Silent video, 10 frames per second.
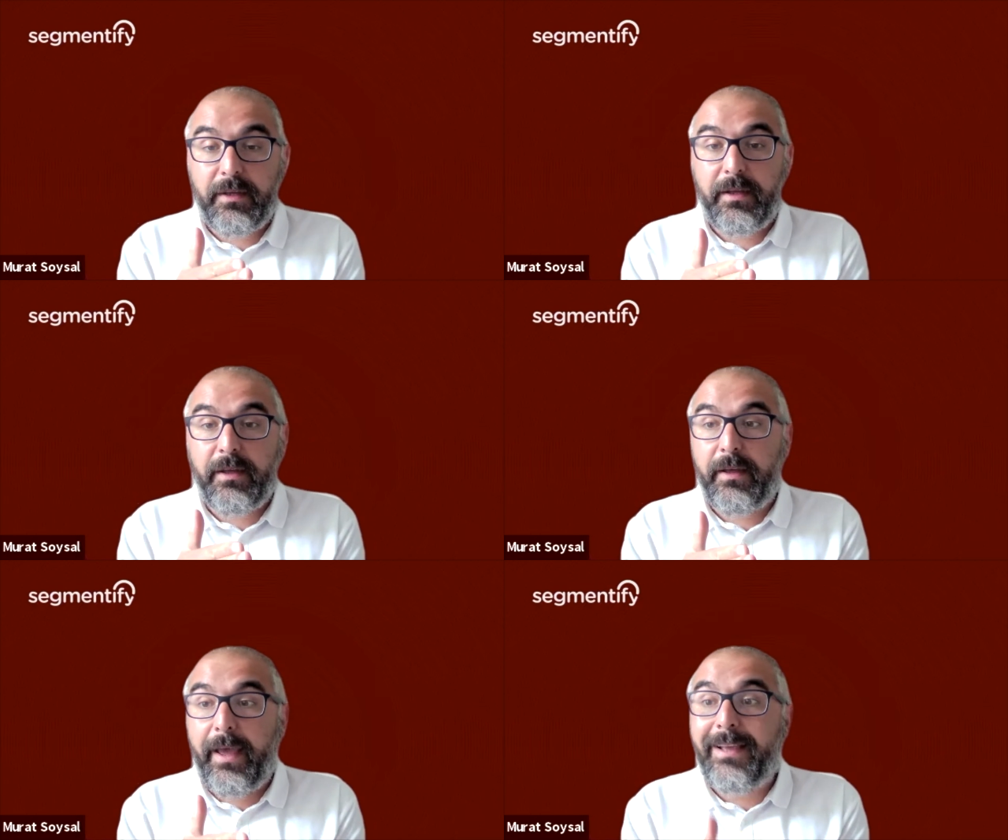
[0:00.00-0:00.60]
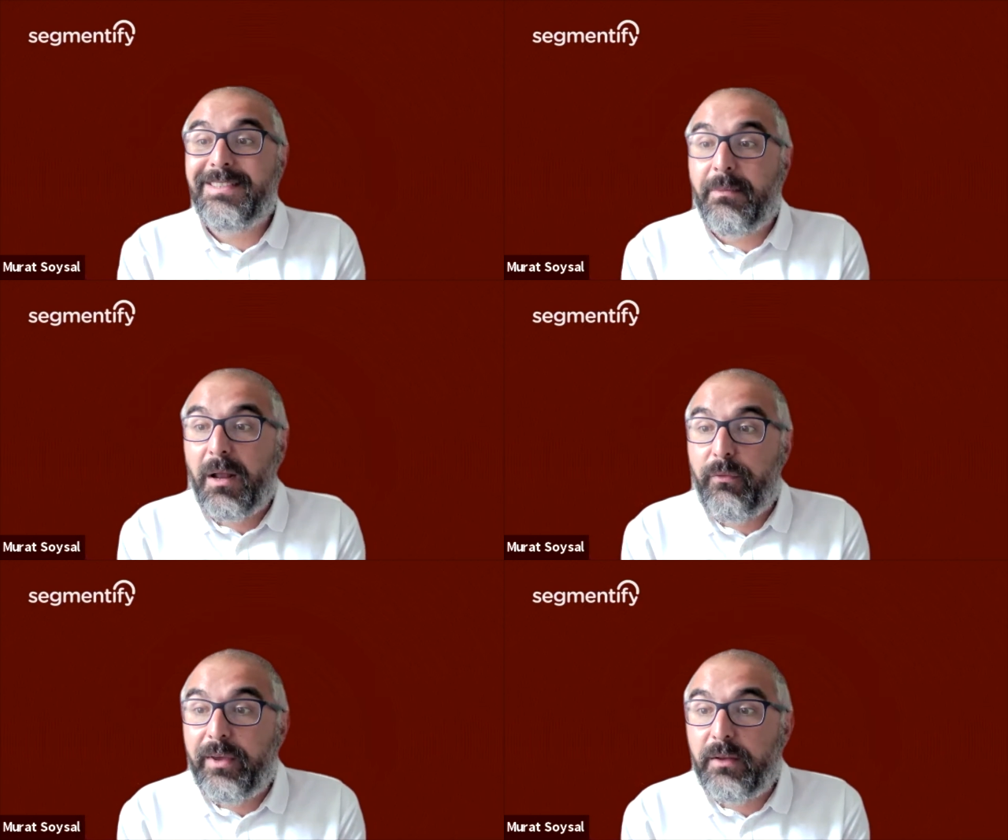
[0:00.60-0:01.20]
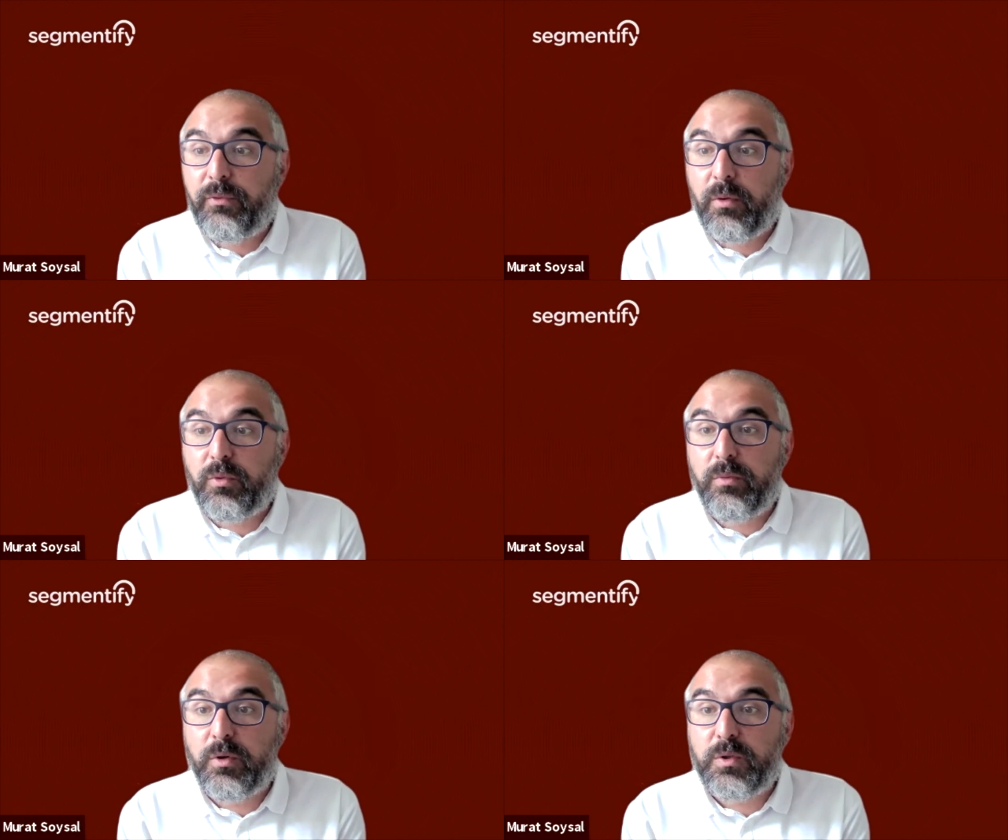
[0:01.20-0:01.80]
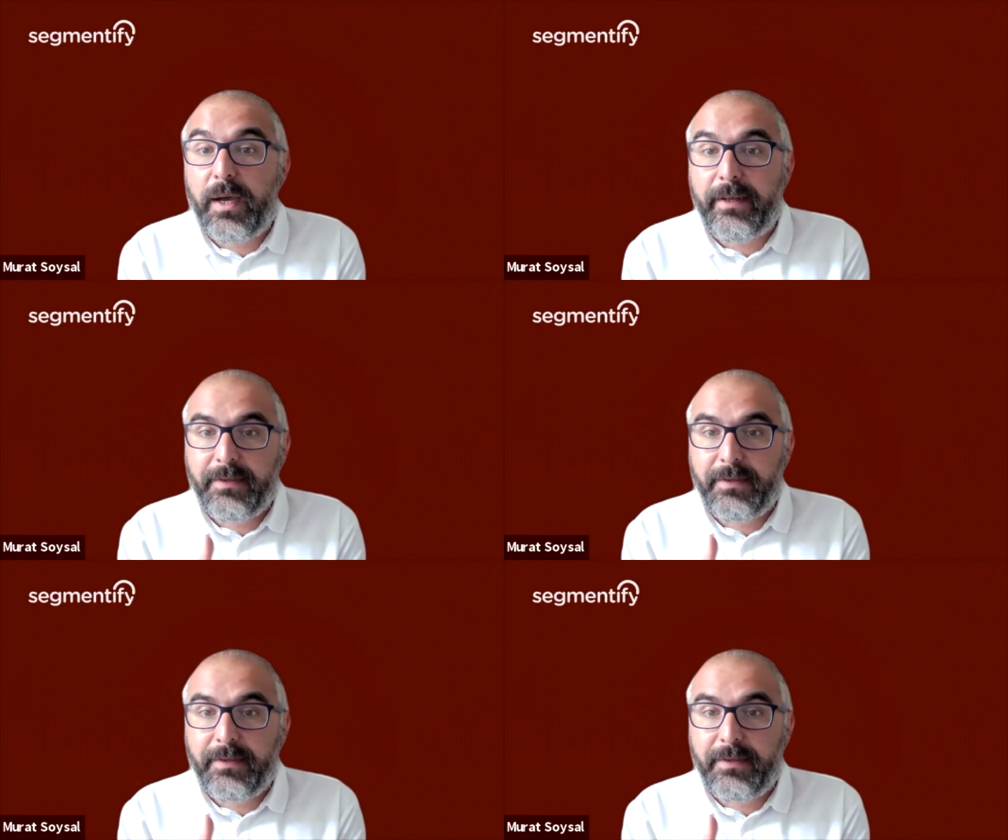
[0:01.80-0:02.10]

XML feed from Kooomo site.